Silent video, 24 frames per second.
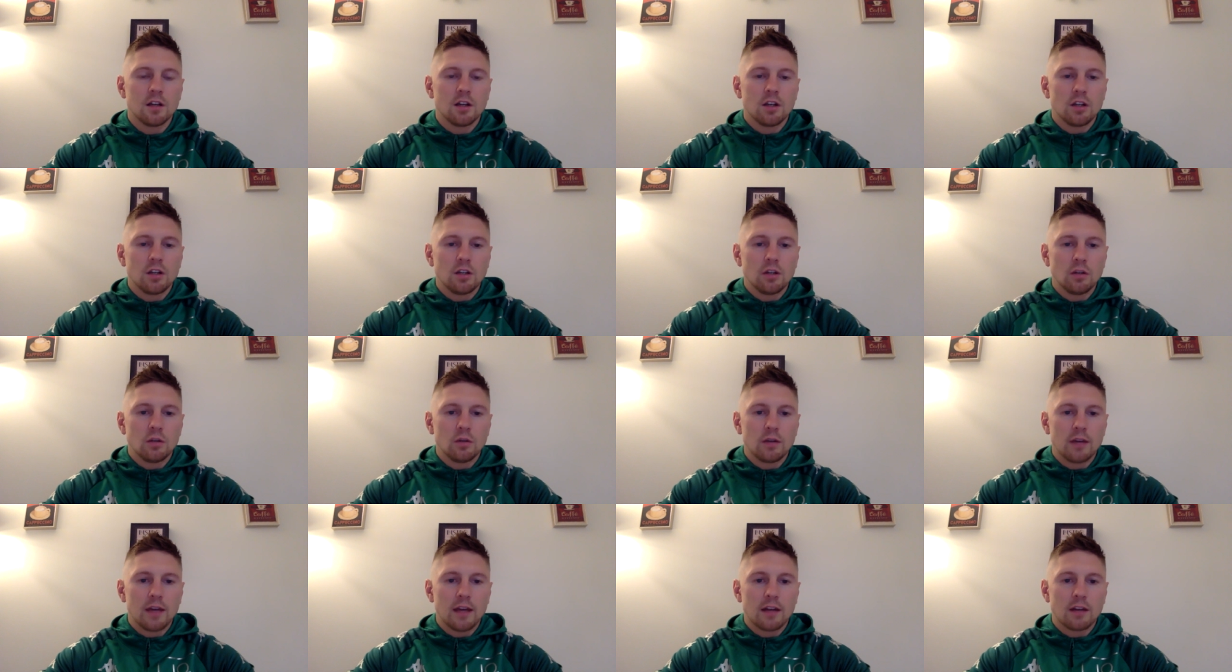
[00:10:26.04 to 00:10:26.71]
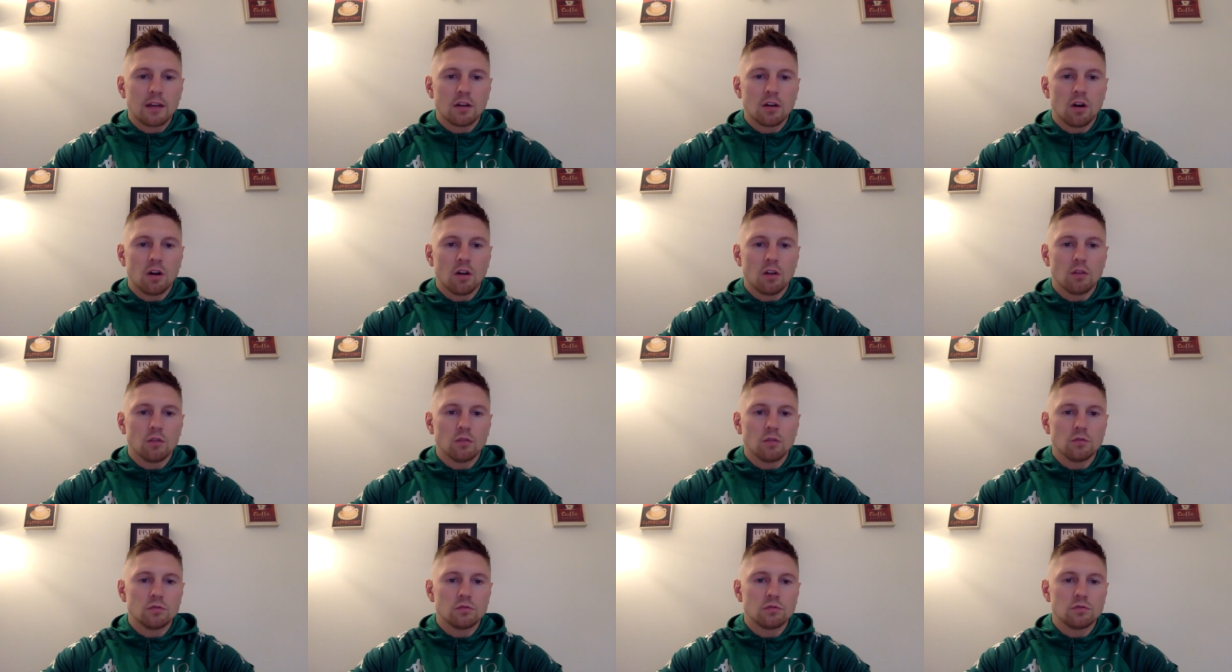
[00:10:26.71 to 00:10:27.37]
you know getting all
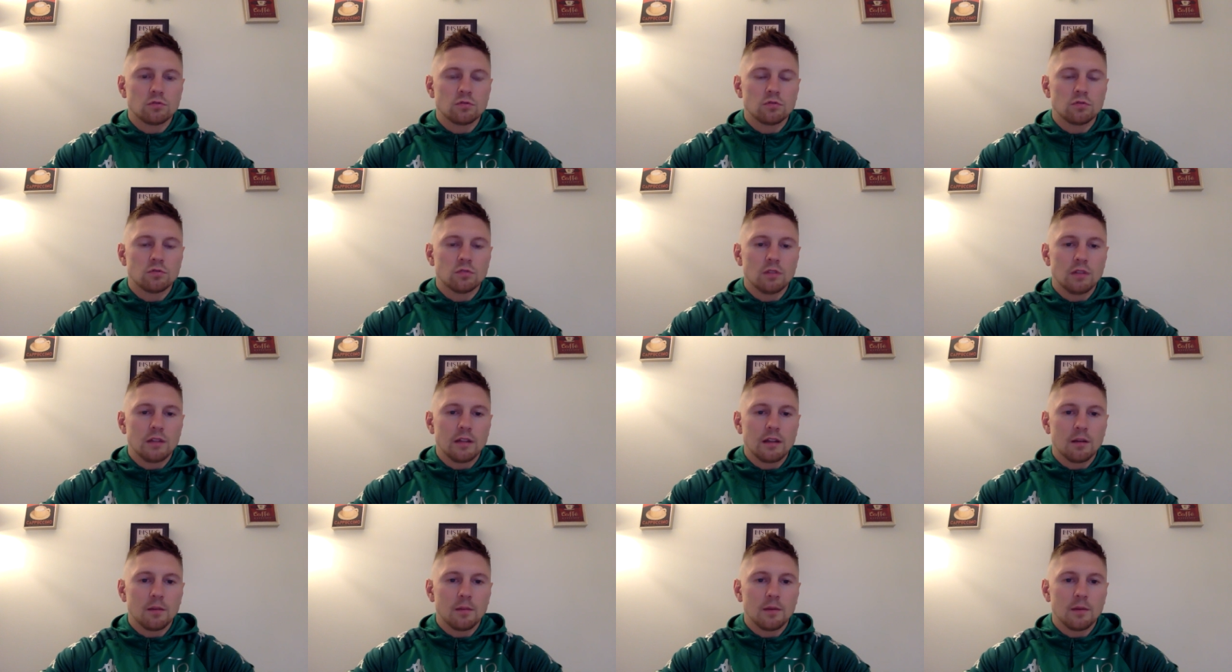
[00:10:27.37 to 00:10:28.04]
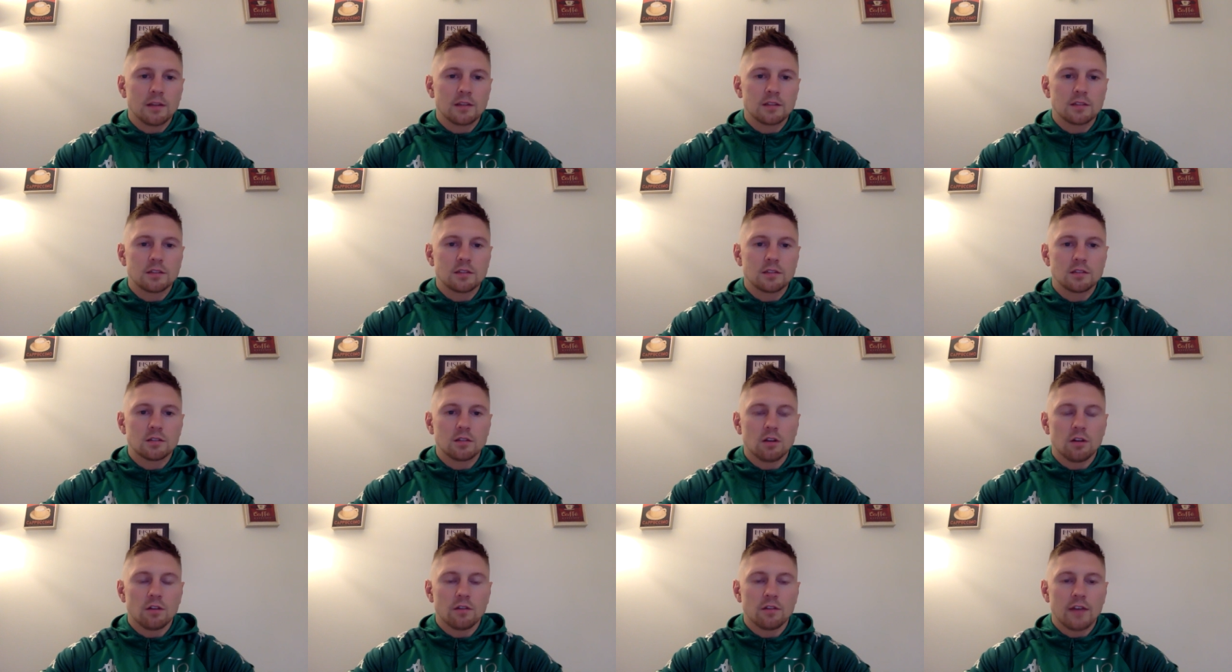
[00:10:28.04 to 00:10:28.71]
those little bits
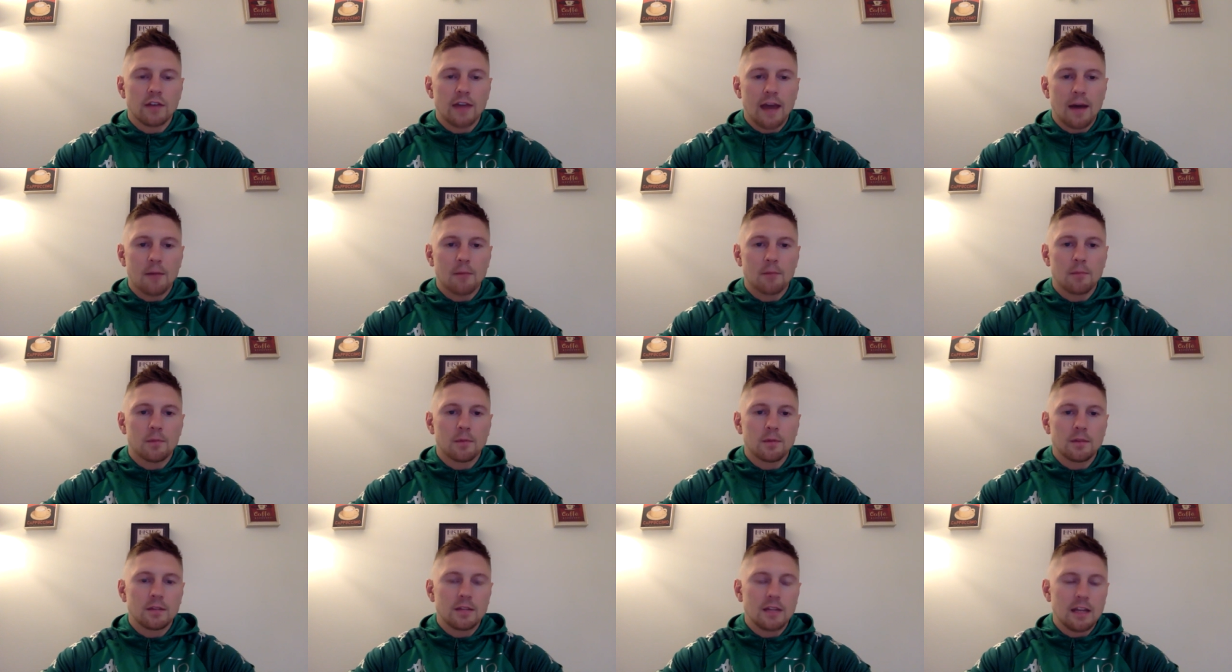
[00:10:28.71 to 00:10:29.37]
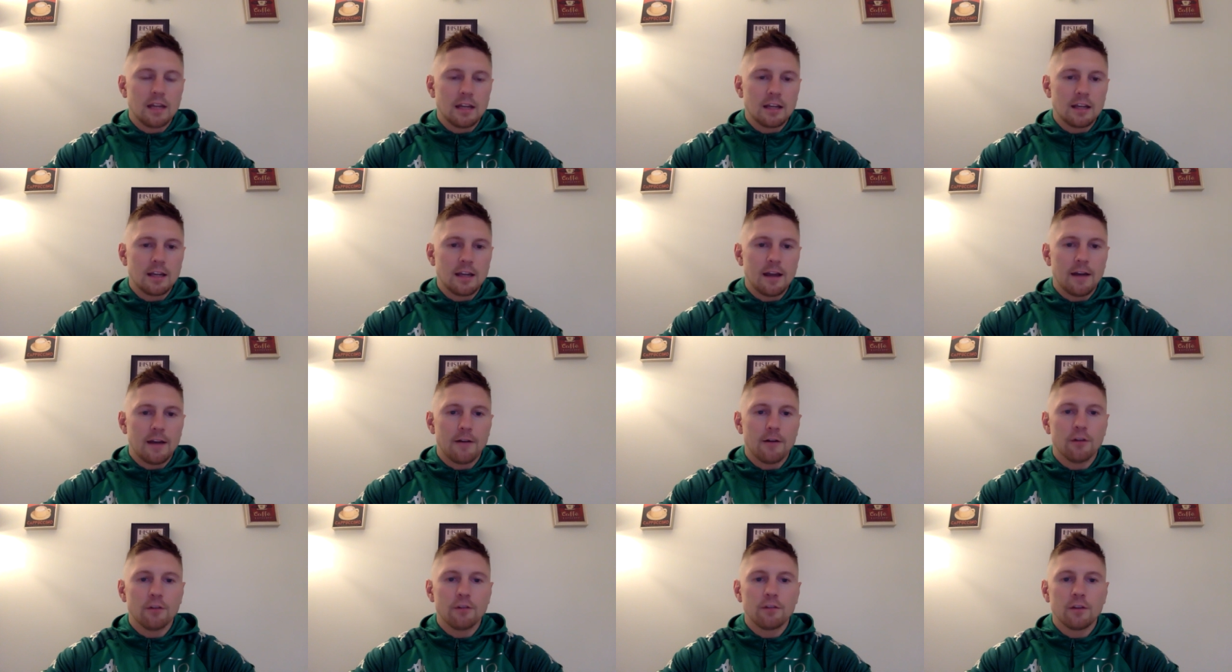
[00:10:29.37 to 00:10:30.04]
of camp taken
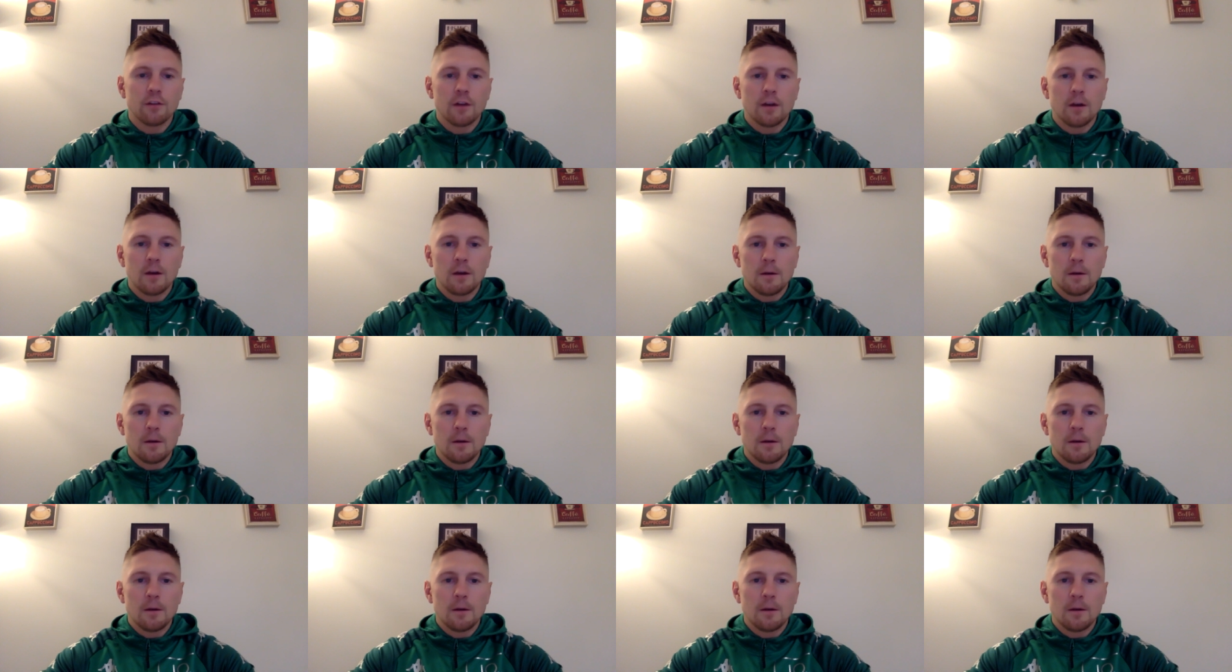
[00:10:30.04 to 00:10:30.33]
care of.